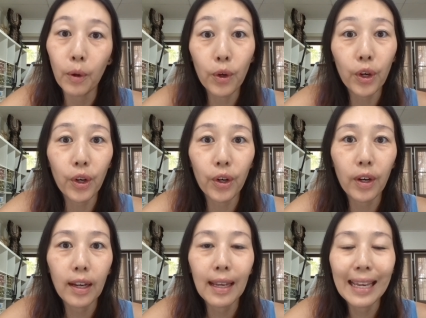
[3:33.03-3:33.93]

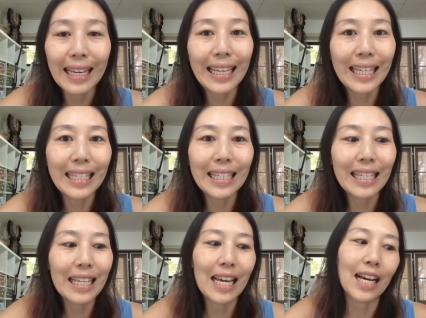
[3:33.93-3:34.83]
occur
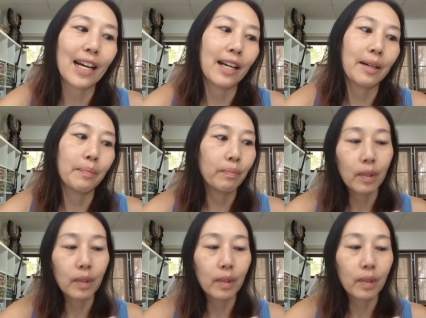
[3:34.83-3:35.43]
in a